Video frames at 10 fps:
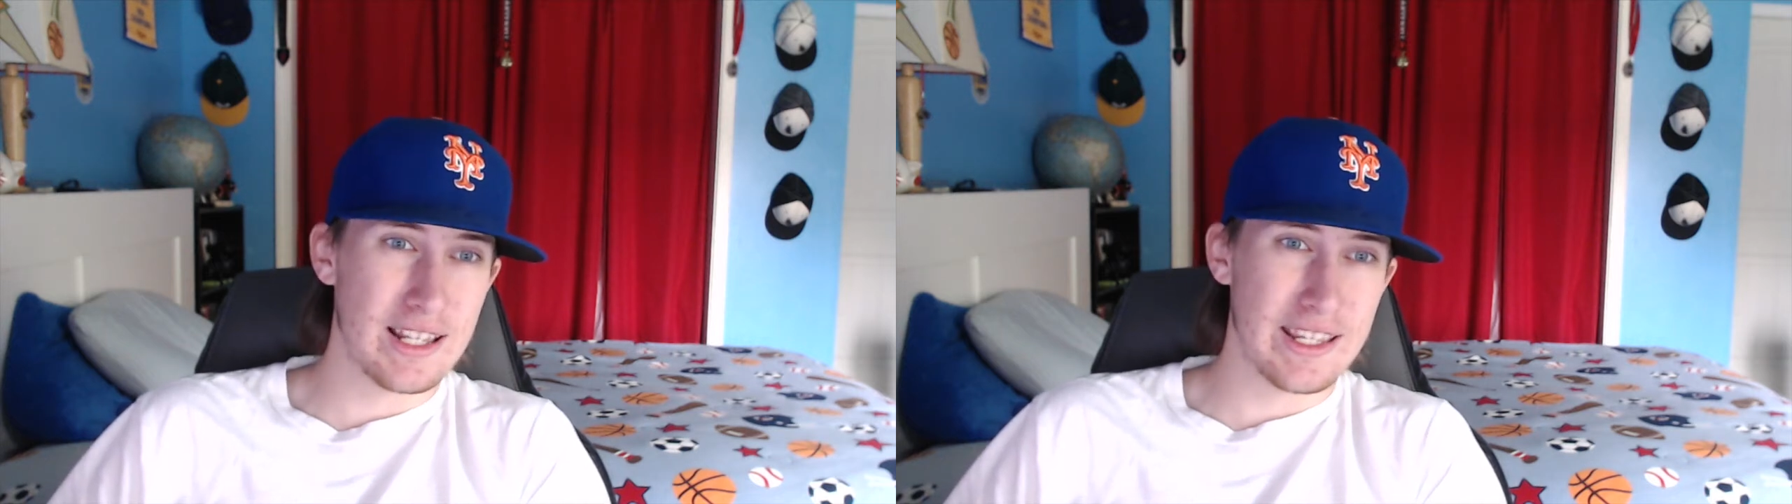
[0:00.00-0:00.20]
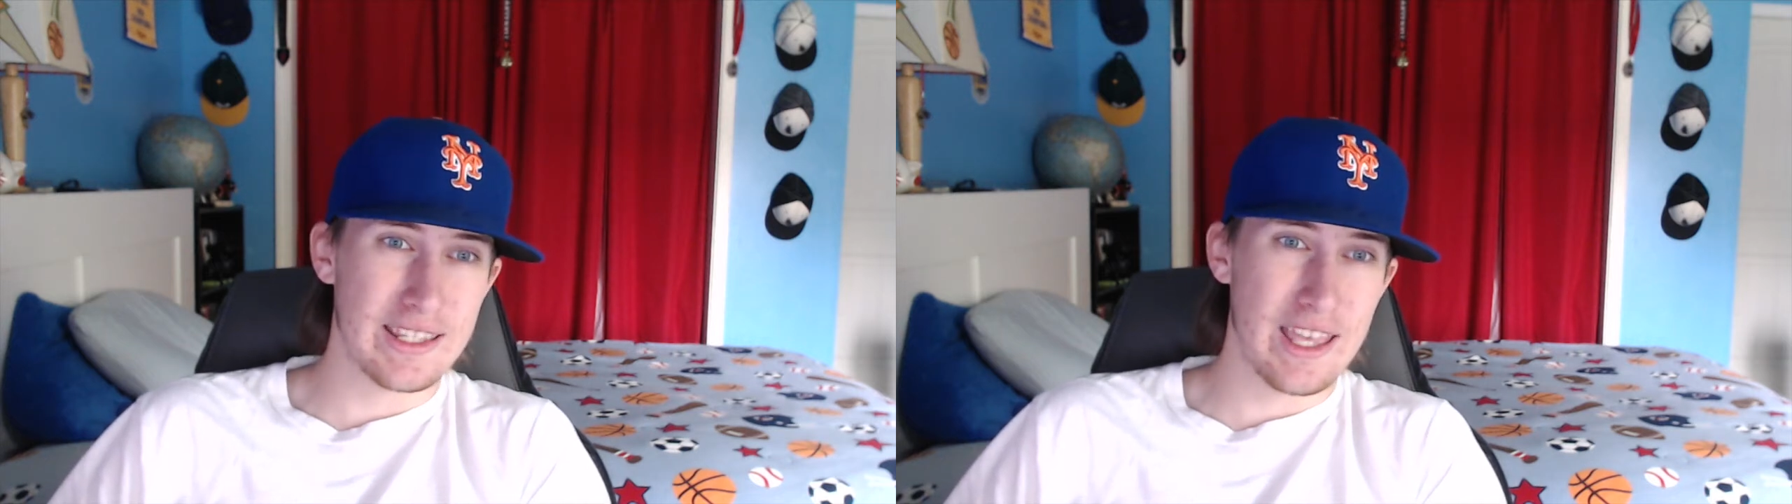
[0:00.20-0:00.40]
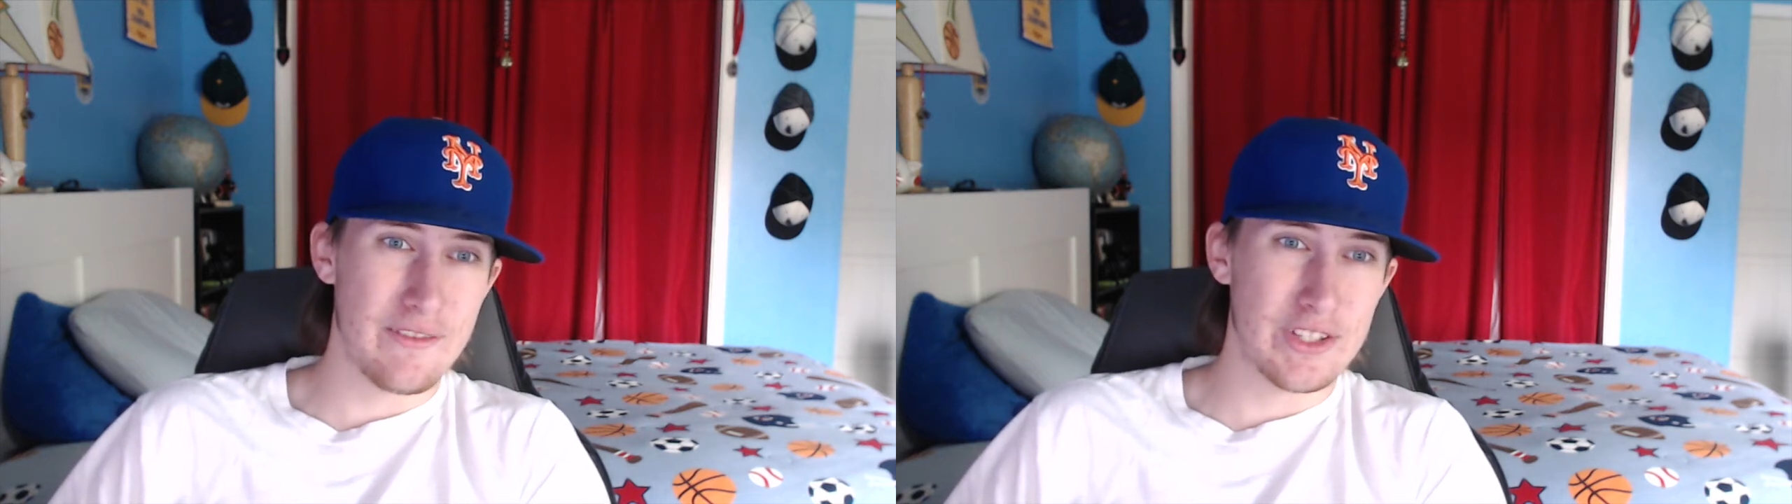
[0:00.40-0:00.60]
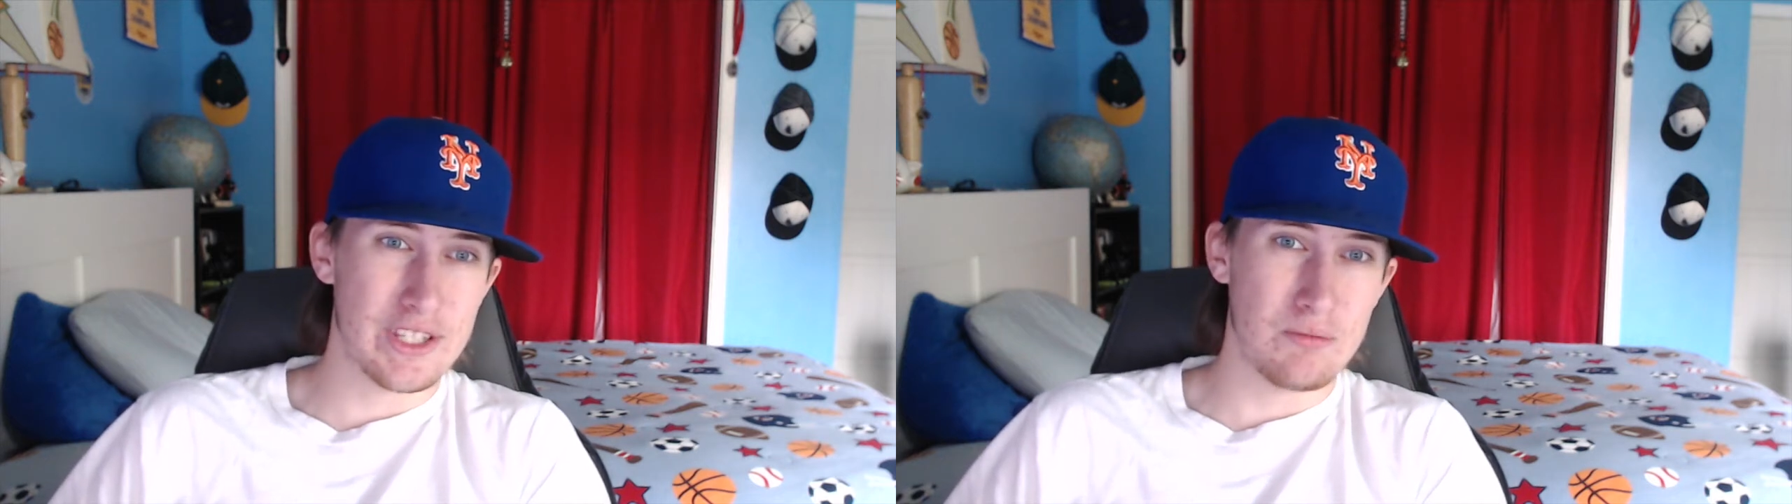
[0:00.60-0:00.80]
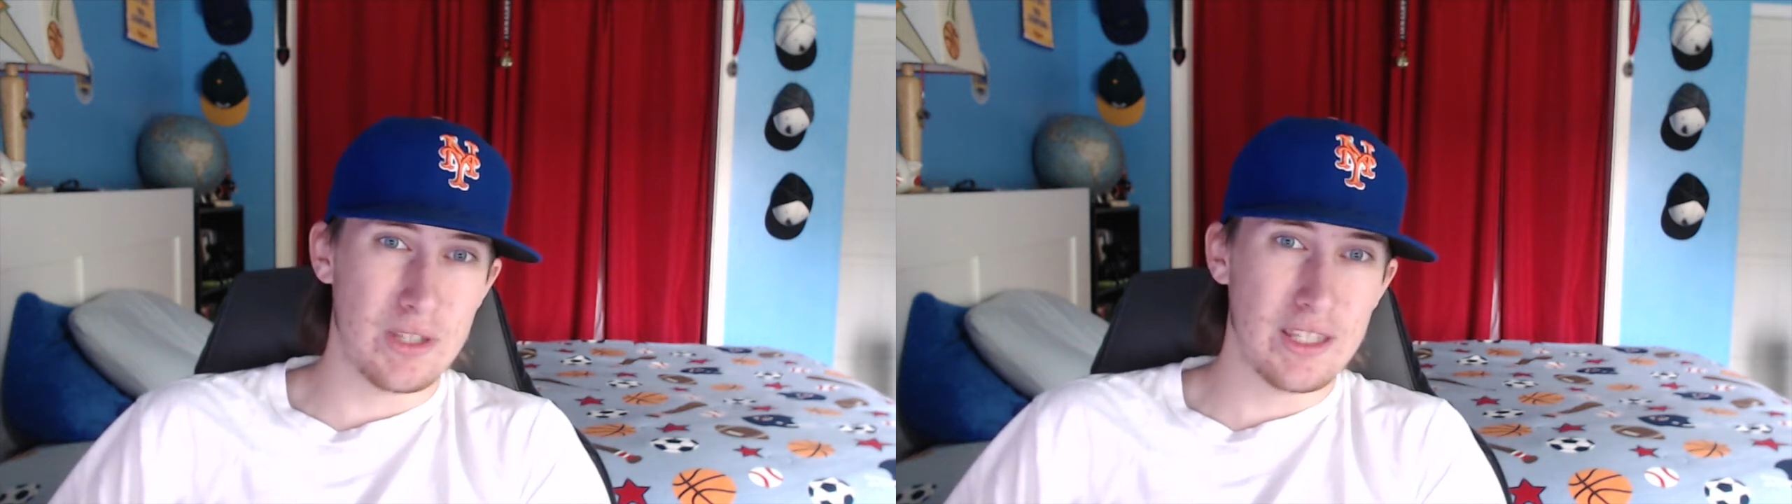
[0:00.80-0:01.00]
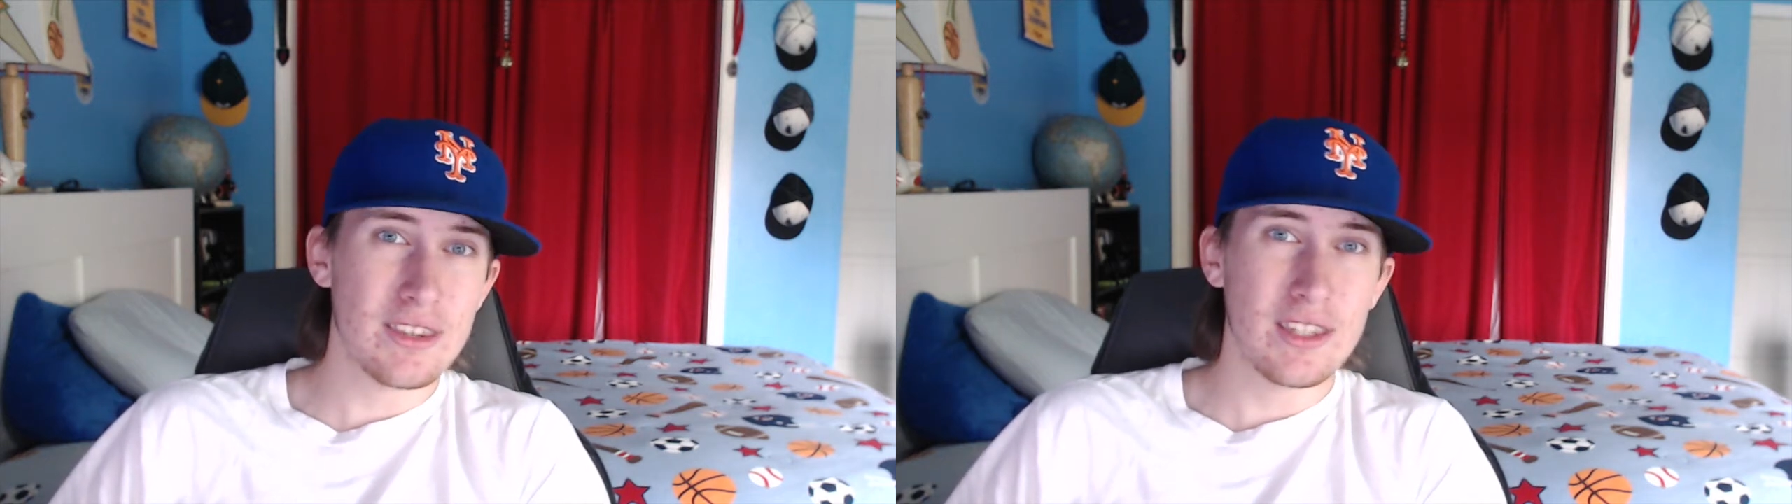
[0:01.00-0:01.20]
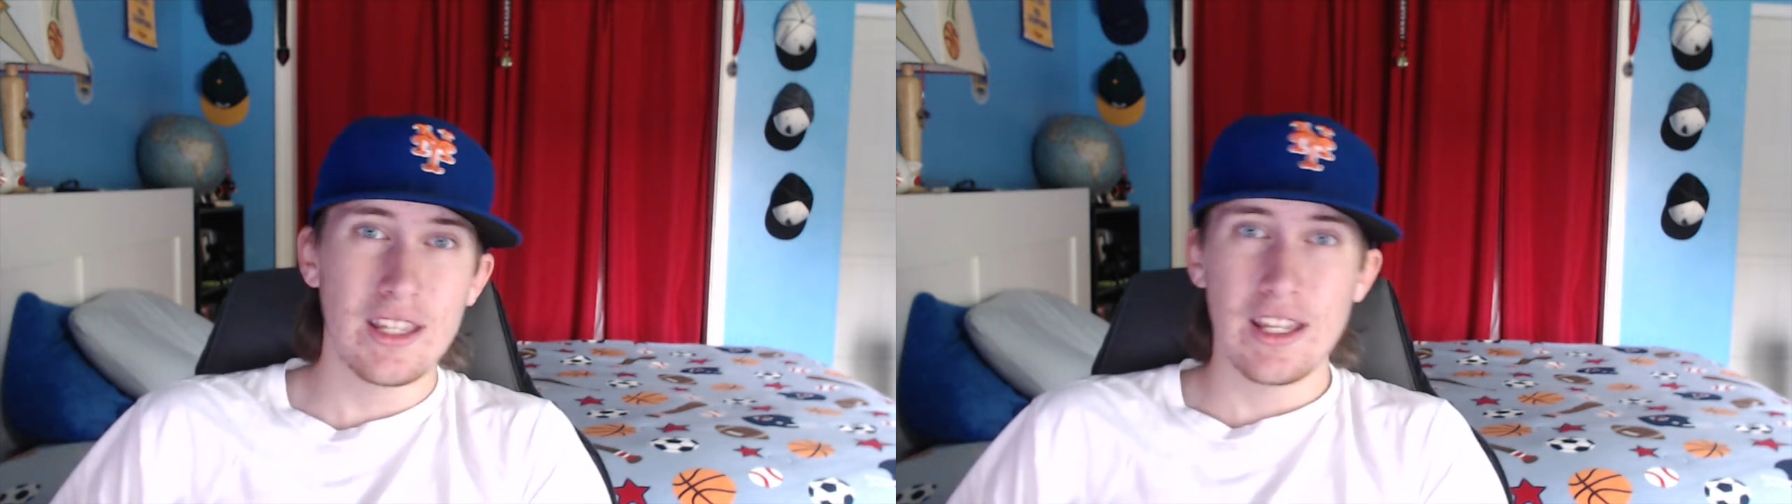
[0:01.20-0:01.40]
like Kevin Smith,